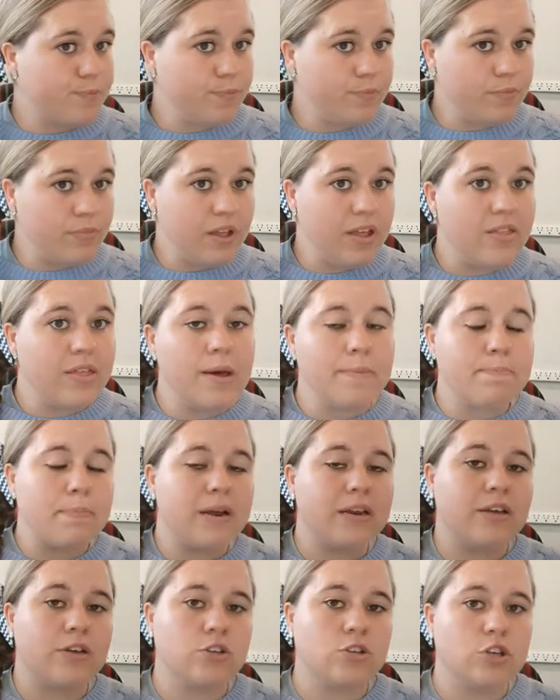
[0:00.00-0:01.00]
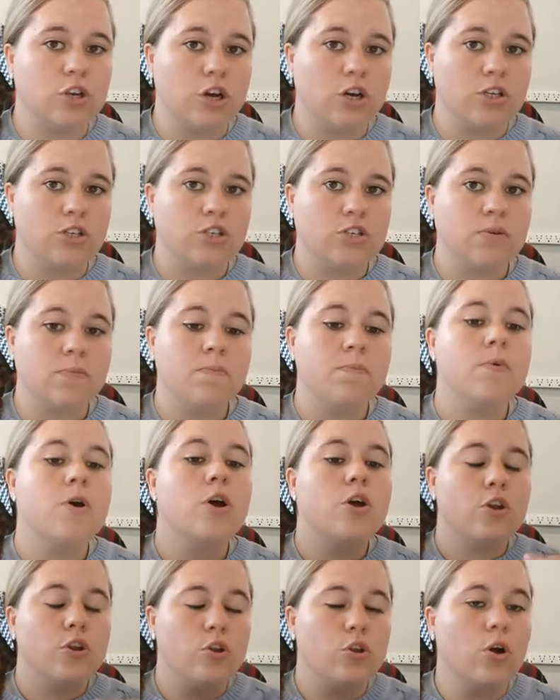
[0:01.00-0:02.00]
that money is lost,
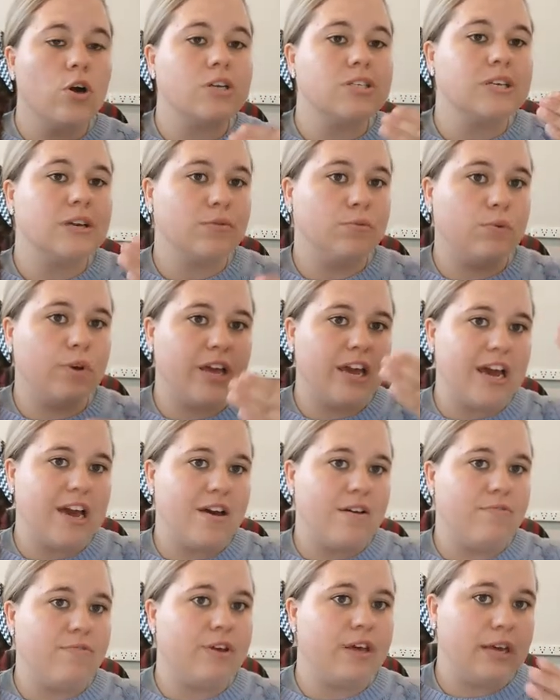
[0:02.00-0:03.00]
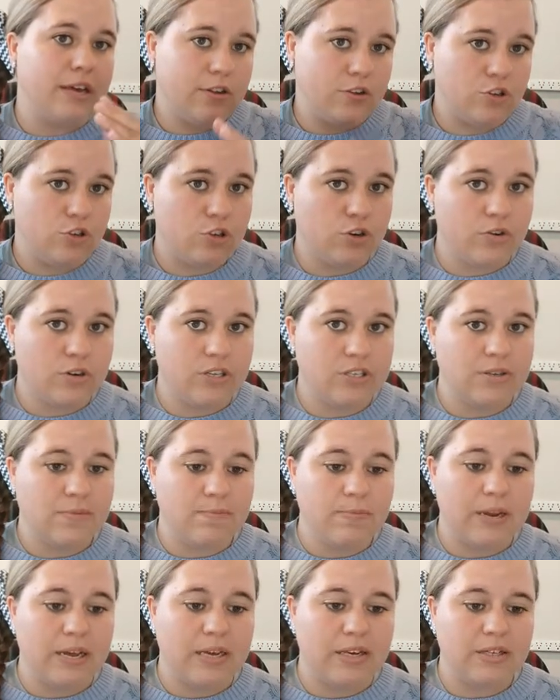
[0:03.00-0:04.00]
not if we have insurance in
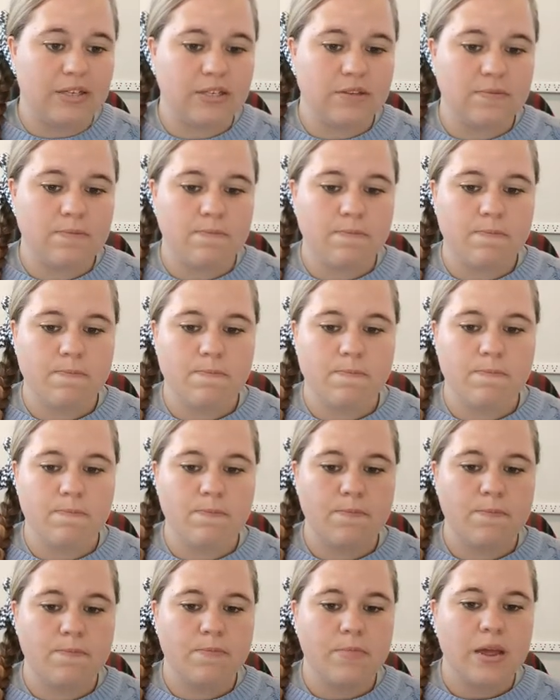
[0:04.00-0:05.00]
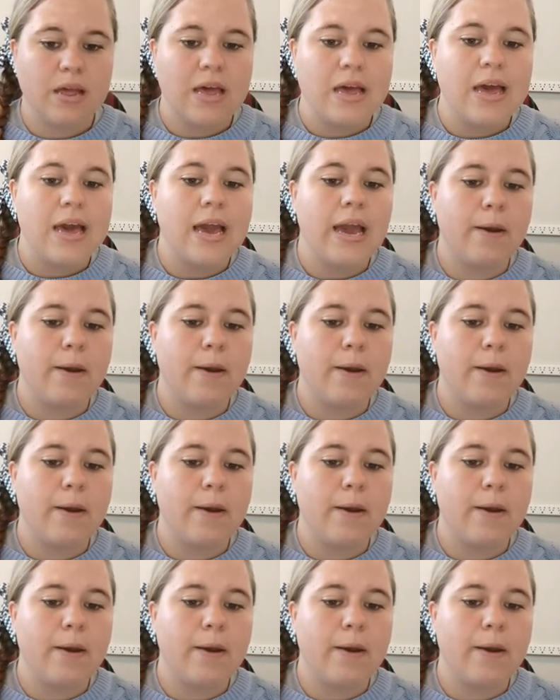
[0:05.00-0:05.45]
place. It